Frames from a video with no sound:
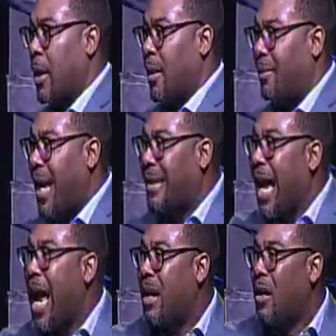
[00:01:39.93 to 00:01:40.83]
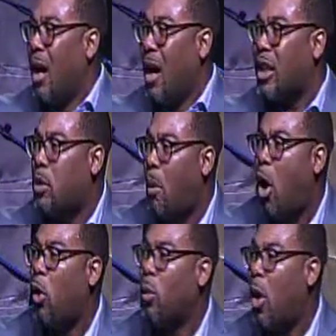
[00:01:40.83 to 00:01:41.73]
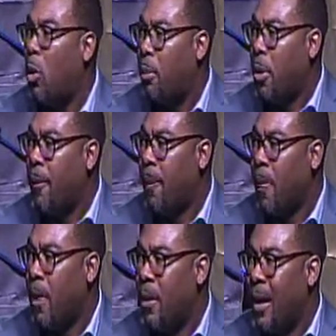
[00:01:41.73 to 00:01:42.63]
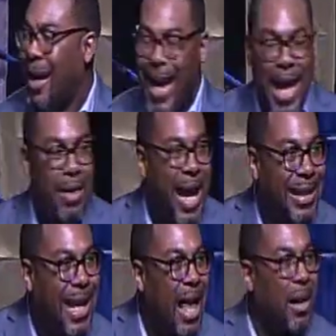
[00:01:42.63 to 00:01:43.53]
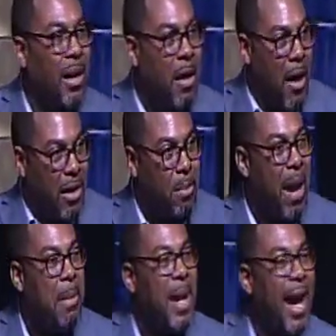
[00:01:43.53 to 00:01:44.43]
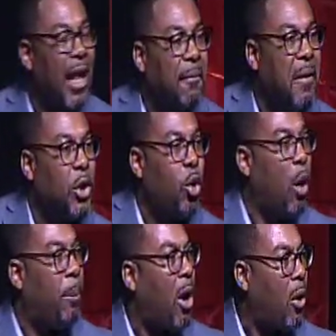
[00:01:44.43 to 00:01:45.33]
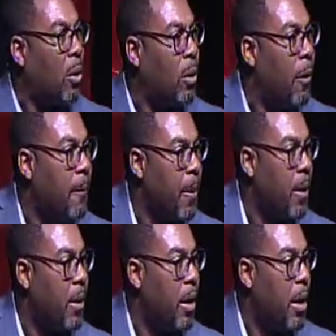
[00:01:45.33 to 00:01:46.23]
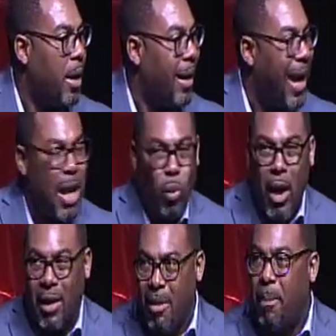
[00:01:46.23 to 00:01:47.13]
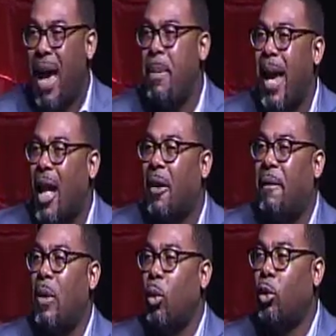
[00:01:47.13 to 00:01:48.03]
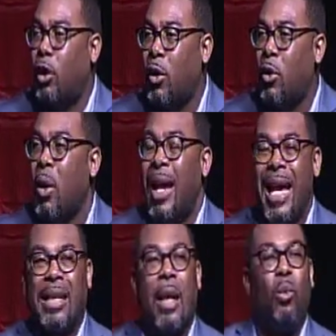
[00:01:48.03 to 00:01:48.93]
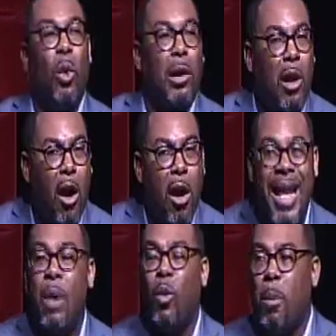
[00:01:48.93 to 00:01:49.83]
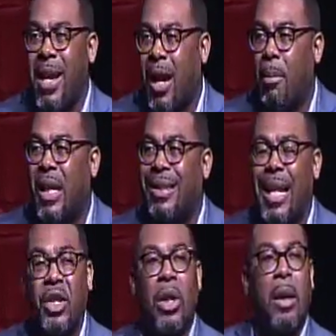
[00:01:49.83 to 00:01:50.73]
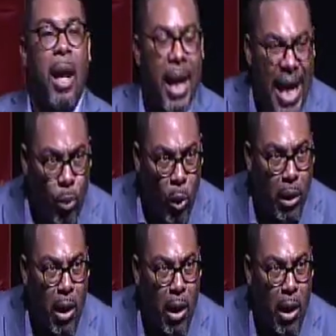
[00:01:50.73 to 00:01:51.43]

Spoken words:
they take a small rope and they tether the baby elephant to a pole. And what the baby elephant will do is it will become conditioned to